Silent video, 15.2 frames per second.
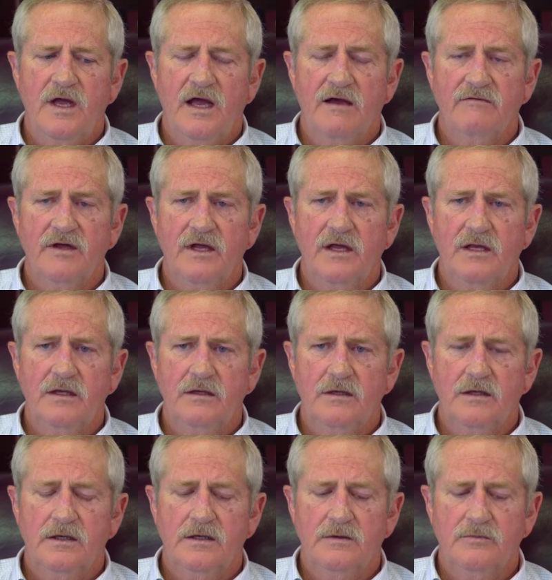have a
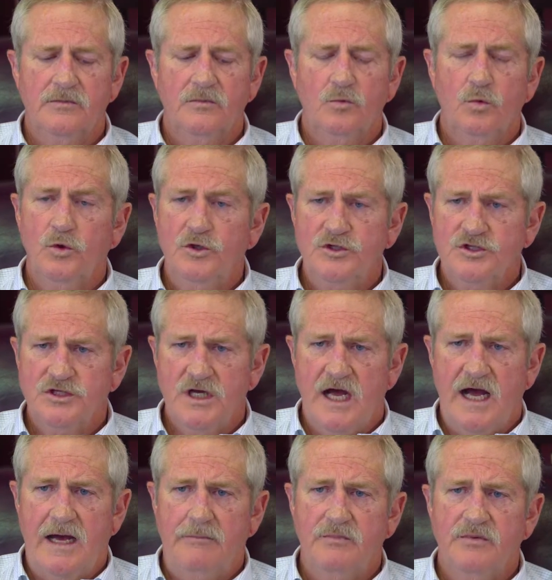wood
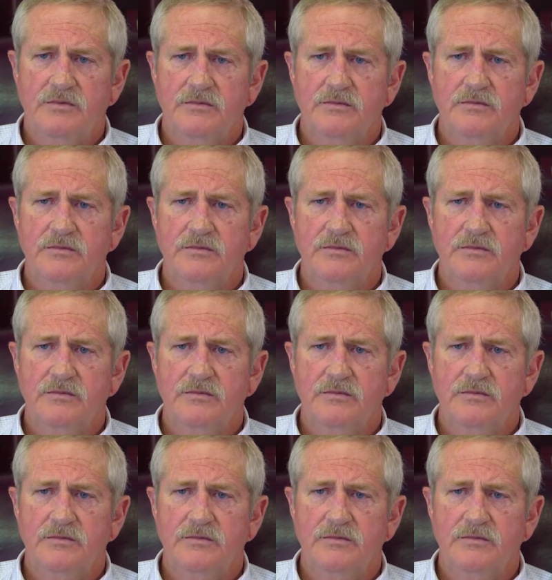shop